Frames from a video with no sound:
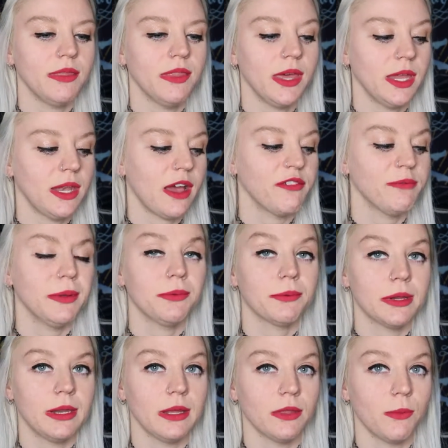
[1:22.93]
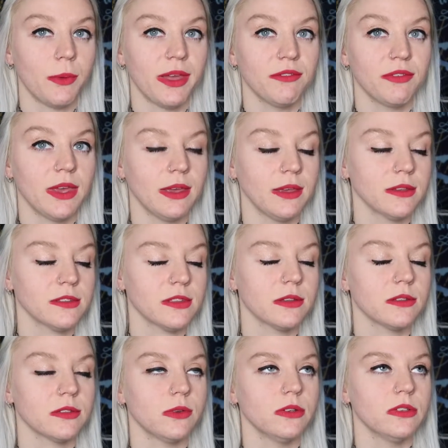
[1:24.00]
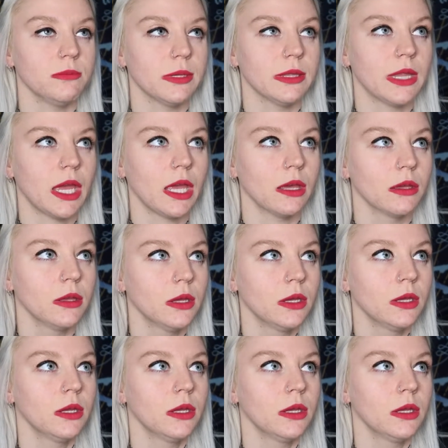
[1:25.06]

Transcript: And then I've been reading The Way of Kings, so it's been like,